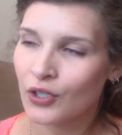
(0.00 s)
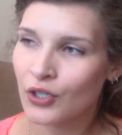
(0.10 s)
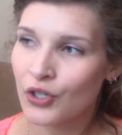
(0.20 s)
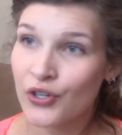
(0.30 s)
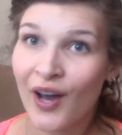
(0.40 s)

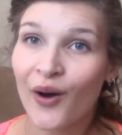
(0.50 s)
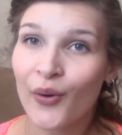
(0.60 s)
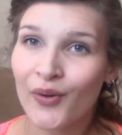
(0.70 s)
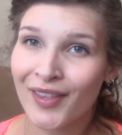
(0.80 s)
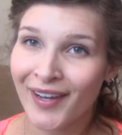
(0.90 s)

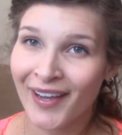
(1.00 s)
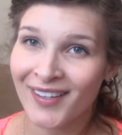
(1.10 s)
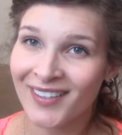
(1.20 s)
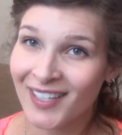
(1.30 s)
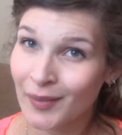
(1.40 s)
know that I
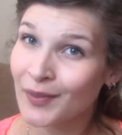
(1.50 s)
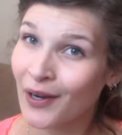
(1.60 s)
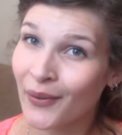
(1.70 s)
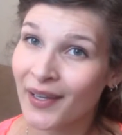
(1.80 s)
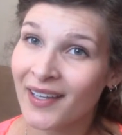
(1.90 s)
could keep
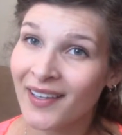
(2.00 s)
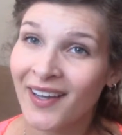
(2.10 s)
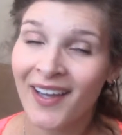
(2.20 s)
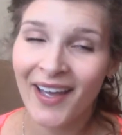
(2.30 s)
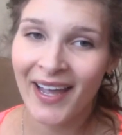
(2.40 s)
going
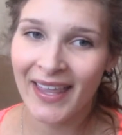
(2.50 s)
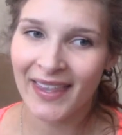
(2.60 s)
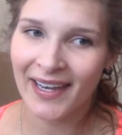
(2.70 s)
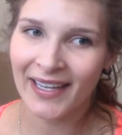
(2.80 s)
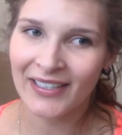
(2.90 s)
and
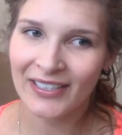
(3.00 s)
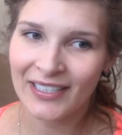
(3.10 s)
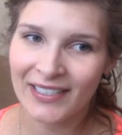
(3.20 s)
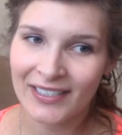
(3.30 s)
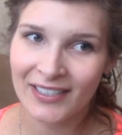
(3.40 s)
that I
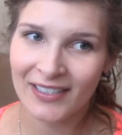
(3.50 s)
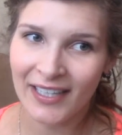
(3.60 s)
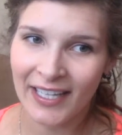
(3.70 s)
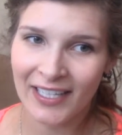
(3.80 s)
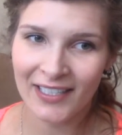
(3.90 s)
could
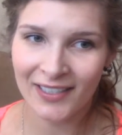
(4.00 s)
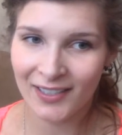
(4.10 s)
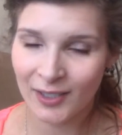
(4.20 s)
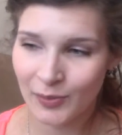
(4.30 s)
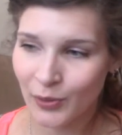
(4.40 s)
like
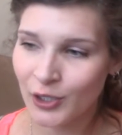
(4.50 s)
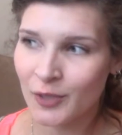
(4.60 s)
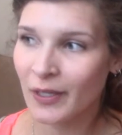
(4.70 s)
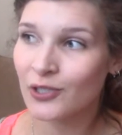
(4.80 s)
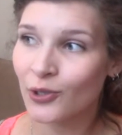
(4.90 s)
push
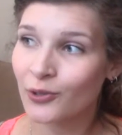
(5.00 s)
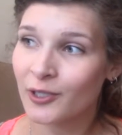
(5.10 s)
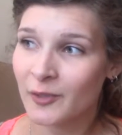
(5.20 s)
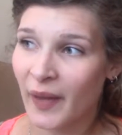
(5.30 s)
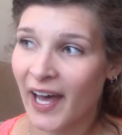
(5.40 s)
my
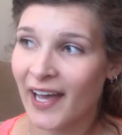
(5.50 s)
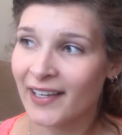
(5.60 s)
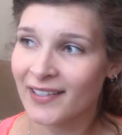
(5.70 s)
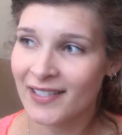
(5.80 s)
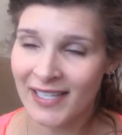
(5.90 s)
shoulders
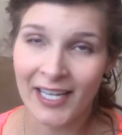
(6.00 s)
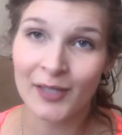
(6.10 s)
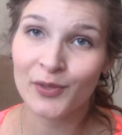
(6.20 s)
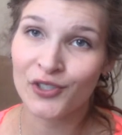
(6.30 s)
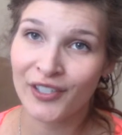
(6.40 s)
back and stand
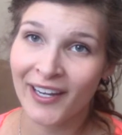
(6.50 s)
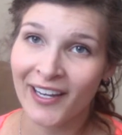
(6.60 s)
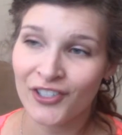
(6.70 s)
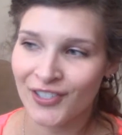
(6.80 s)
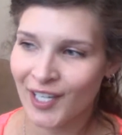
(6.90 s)
up straight
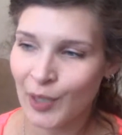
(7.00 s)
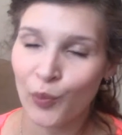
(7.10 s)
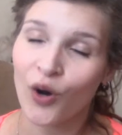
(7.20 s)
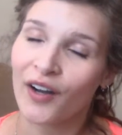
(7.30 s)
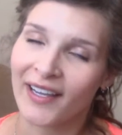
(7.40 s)
and just keep
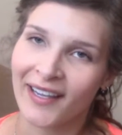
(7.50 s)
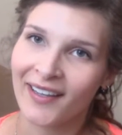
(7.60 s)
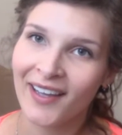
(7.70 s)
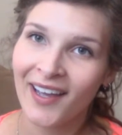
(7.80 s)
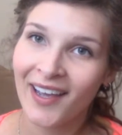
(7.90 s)
walking
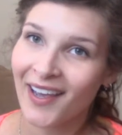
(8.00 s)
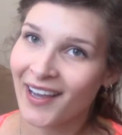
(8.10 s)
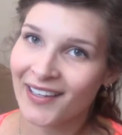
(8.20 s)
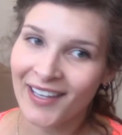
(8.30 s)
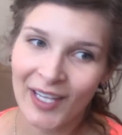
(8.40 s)

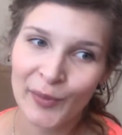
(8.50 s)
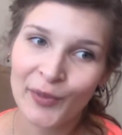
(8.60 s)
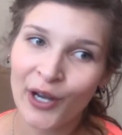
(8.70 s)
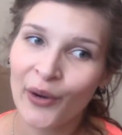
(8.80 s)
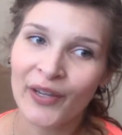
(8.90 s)
and keep
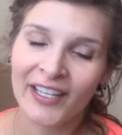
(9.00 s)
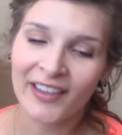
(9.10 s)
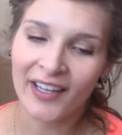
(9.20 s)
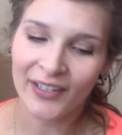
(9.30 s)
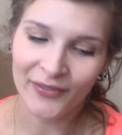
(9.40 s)
going in
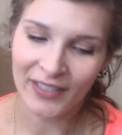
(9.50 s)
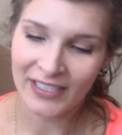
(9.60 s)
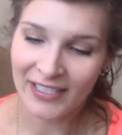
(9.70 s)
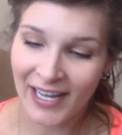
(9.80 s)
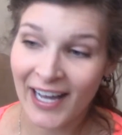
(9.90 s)
life and
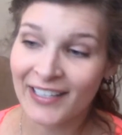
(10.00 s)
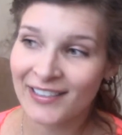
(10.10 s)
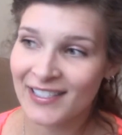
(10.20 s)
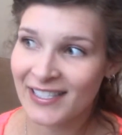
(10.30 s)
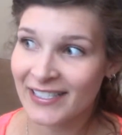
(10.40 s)
to
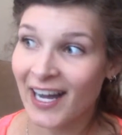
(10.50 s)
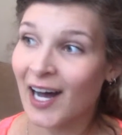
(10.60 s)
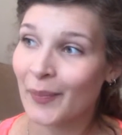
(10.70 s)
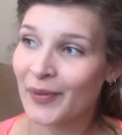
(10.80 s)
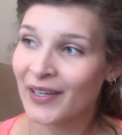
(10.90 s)
not
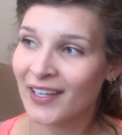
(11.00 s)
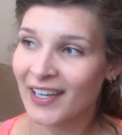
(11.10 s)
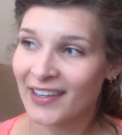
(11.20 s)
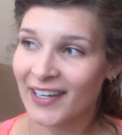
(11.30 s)
stop and let